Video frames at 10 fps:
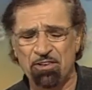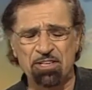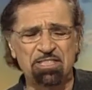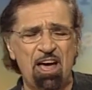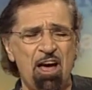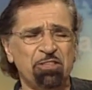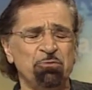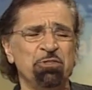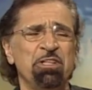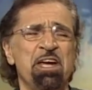is ours
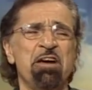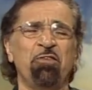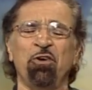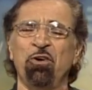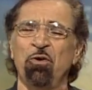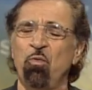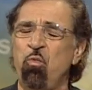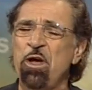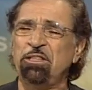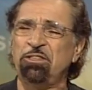whenever
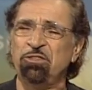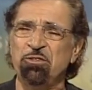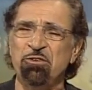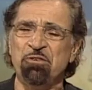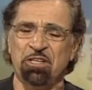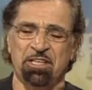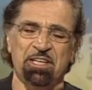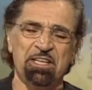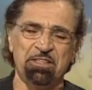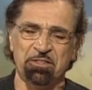we're
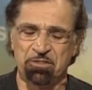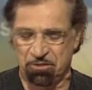together.